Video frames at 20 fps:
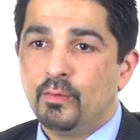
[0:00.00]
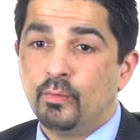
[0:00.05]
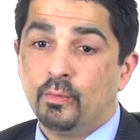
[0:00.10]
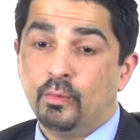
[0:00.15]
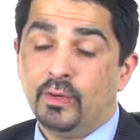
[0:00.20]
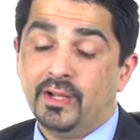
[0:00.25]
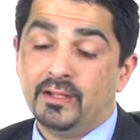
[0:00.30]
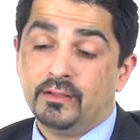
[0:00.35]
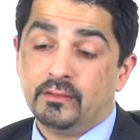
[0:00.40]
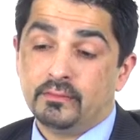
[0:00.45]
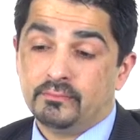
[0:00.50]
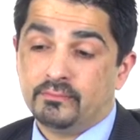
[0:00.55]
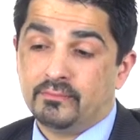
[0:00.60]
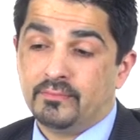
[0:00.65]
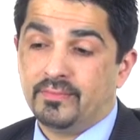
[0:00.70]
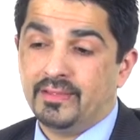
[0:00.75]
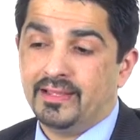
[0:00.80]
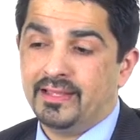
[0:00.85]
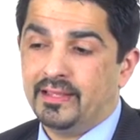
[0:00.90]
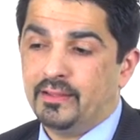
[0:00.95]
Well,
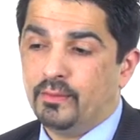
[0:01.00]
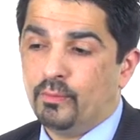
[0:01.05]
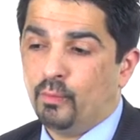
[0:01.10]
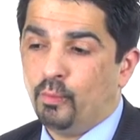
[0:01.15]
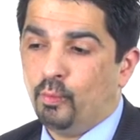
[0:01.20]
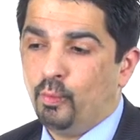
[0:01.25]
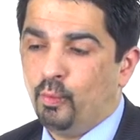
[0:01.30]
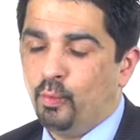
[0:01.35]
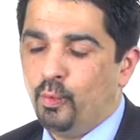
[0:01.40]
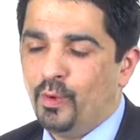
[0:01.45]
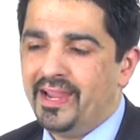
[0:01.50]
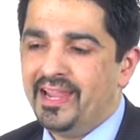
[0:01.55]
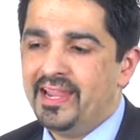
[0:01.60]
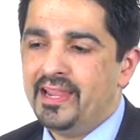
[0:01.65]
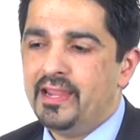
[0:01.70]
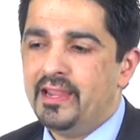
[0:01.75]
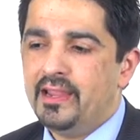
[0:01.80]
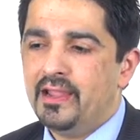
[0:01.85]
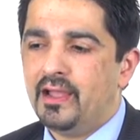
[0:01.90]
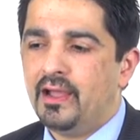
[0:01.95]

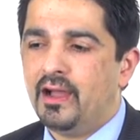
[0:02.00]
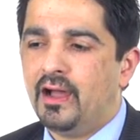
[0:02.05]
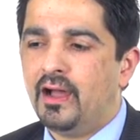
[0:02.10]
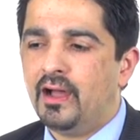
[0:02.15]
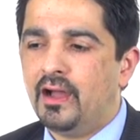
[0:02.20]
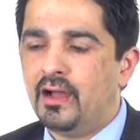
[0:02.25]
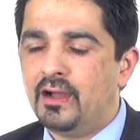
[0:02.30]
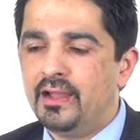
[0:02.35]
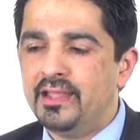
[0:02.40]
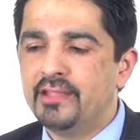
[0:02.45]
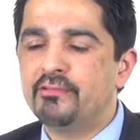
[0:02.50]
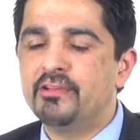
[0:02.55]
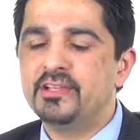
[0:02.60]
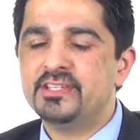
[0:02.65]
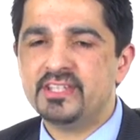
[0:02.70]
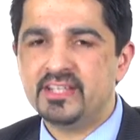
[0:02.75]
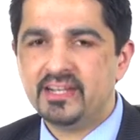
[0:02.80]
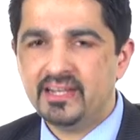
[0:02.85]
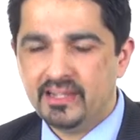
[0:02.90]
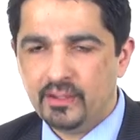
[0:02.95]
we are
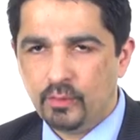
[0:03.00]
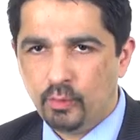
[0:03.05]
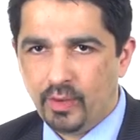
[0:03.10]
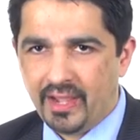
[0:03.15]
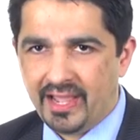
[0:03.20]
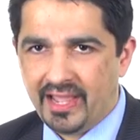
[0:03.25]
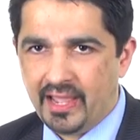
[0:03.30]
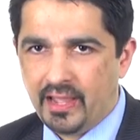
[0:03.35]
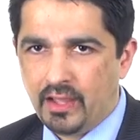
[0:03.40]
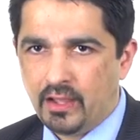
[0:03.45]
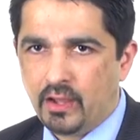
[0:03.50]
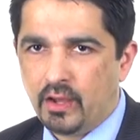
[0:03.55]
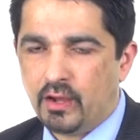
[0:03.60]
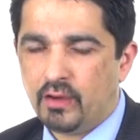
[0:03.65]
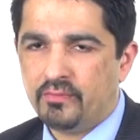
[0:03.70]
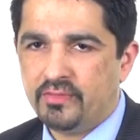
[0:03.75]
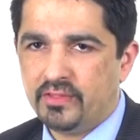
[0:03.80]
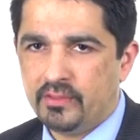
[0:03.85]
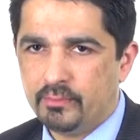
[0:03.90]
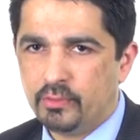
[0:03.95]
increasingly aware
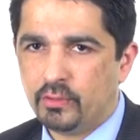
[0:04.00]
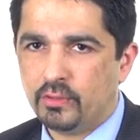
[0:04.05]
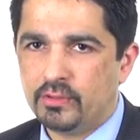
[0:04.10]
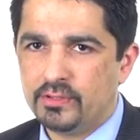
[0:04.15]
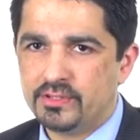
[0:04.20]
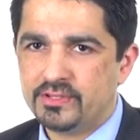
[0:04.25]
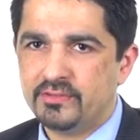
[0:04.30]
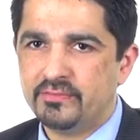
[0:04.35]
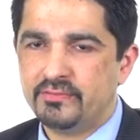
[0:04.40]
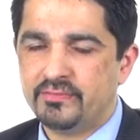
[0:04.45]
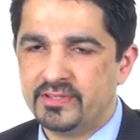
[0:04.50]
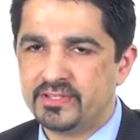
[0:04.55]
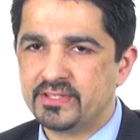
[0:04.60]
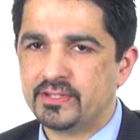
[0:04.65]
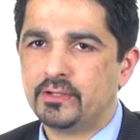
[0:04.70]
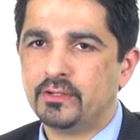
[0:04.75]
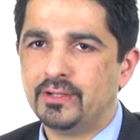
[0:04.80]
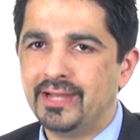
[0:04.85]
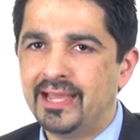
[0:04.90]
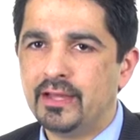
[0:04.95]
of the importance of
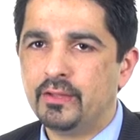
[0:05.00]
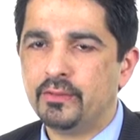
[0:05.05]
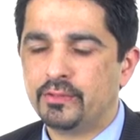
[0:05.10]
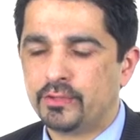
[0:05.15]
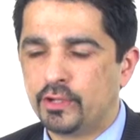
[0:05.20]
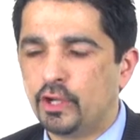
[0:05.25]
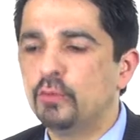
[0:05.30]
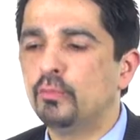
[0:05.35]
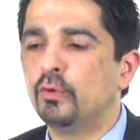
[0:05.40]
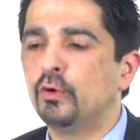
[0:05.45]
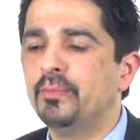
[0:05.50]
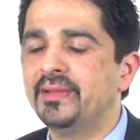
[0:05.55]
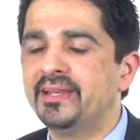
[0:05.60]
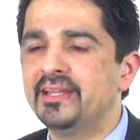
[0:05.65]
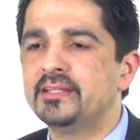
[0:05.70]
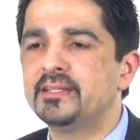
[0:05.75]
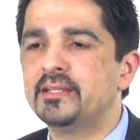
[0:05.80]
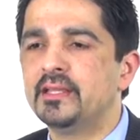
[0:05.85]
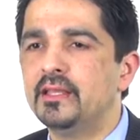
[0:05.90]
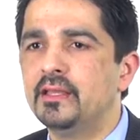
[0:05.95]
physical health
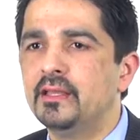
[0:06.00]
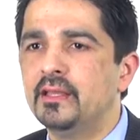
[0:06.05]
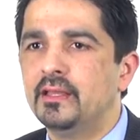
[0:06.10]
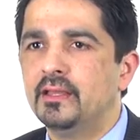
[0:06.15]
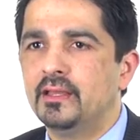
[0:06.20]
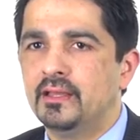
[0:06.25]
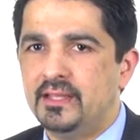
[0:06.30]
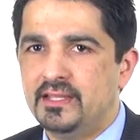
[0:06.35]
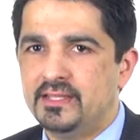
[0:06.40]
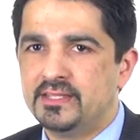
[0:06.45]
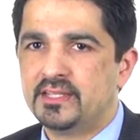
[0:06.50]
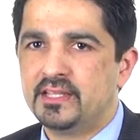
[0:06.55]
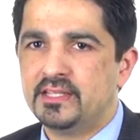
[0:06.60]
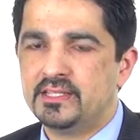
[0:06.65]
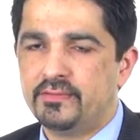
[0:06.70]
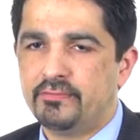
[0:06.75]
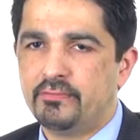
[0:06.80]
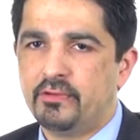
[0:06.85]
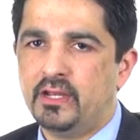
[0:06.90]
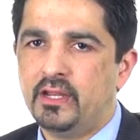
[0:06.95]
comorbidity in
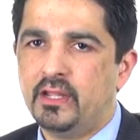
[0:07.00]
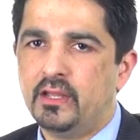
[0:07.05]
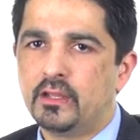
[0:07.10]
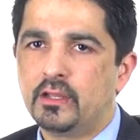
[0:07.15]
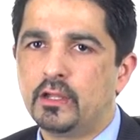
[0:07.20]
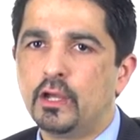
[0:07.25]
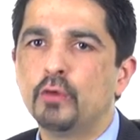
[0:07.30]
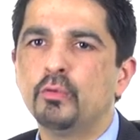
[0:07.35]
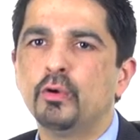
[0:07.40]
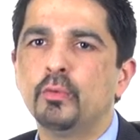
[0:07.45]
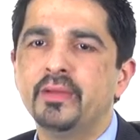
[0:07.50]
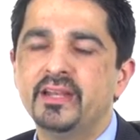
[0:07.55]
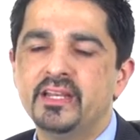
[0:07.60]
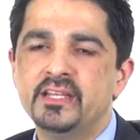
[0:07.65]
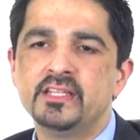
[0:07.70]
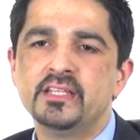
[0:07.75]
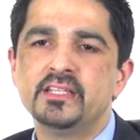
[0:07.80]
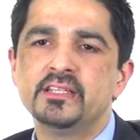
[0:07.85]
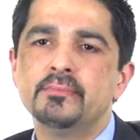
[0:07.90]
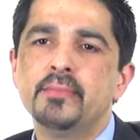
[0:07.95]
schizophrenia.
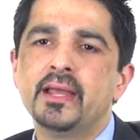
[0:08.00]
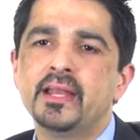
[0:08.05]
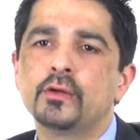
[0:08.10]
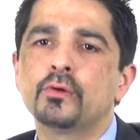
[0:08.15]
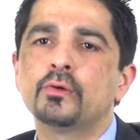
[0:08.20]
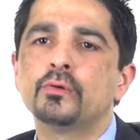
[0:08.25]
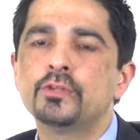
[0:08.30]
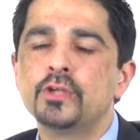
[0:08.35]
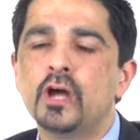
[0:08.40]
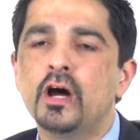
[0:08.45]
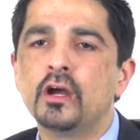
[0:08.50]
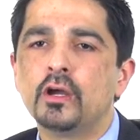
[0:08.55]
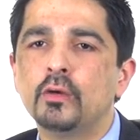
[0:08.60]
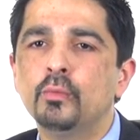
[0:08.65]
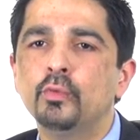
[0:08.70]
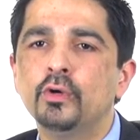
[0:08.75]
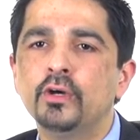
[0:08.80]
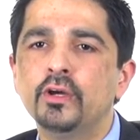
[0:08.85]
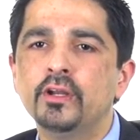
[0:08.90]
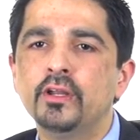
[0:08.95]
Comorbidity is a medical
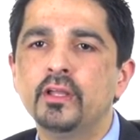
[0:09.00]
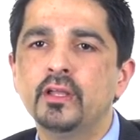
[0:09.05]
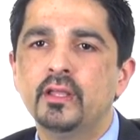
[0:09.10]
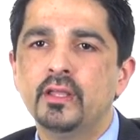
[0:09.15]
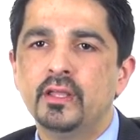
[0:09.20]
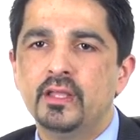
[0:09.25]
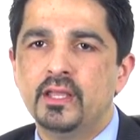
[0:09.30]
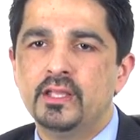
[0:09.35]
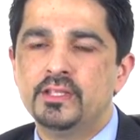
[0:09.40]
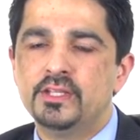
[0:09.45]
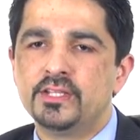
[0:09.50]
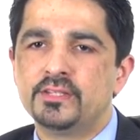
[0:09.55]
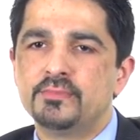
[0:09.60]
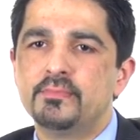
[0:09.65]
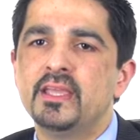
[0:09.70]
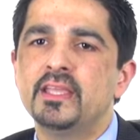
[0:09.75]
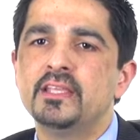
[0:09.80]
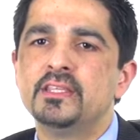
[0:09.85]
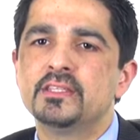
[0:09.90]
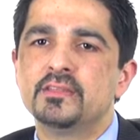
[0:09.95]
jargon word. It just
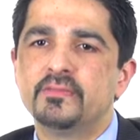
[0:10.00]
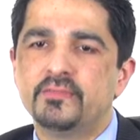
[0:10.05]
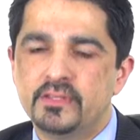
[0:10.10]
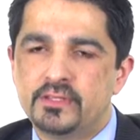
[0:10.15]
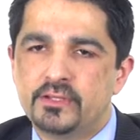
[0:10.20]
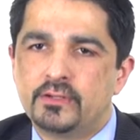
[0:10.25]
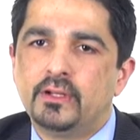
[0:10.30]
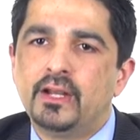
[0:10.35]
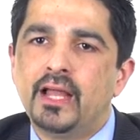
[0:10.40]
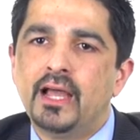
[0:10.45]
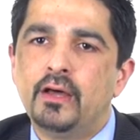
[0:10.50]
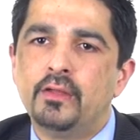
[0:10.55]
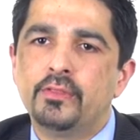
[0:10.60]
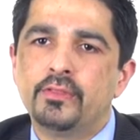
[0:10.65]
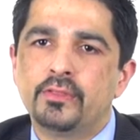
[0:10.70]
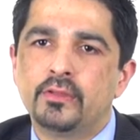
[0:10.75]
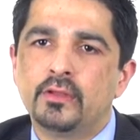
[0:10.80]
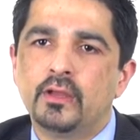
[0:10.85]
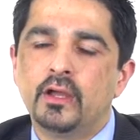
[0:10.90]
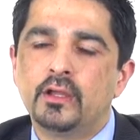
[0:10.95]
means physical
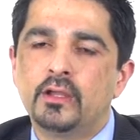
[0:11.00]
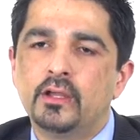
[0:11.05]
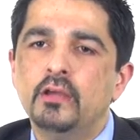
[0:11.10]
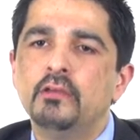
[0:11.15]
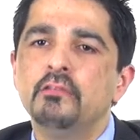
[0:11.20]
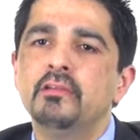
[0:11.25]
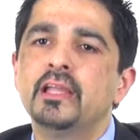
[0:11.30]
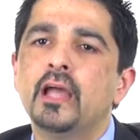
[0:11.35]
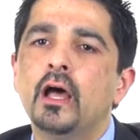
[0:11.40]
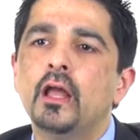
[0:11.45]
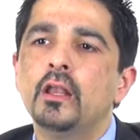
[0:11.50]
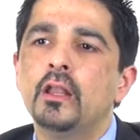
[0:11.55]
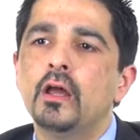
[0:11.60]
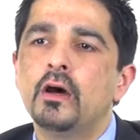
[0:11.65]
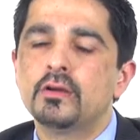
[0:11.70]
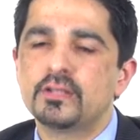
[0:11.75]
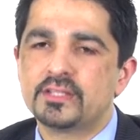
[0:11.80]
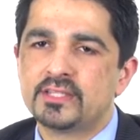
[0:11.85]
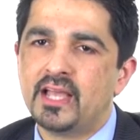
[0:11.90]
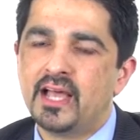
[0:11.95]
health occurring
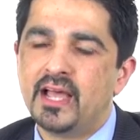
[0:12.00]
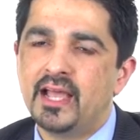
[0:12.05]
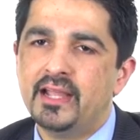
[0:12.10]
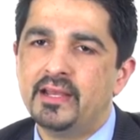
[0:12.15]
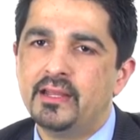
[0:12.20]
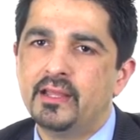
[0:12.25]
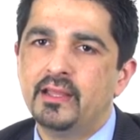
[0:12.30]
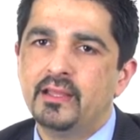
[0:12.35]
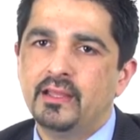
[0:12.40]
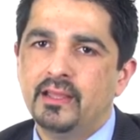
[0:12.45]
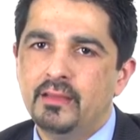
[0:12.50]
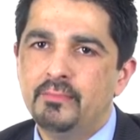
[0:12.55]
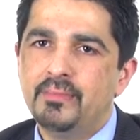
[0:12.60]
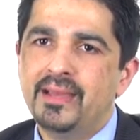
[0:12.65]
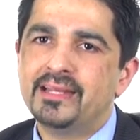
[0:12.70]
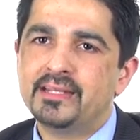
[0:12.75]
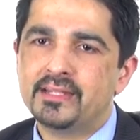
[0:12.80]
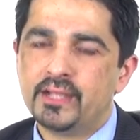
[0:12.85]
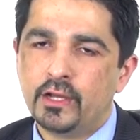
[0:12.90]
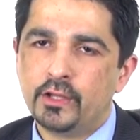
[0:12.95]
alongside a
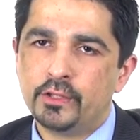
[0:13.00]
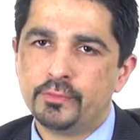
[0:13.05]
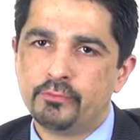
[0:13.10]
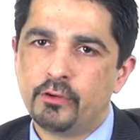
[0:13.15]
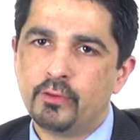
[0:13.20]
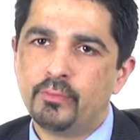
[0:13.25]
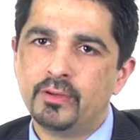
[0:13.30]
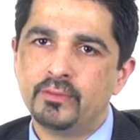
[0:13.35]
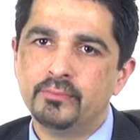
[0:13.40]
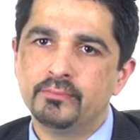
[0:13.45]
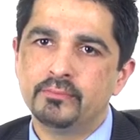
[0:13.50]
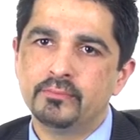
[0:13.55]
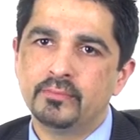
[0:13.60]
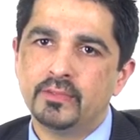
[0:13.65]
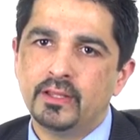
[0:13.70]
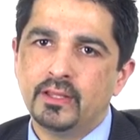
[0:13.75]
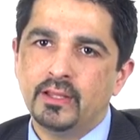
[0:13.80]
mental health problem.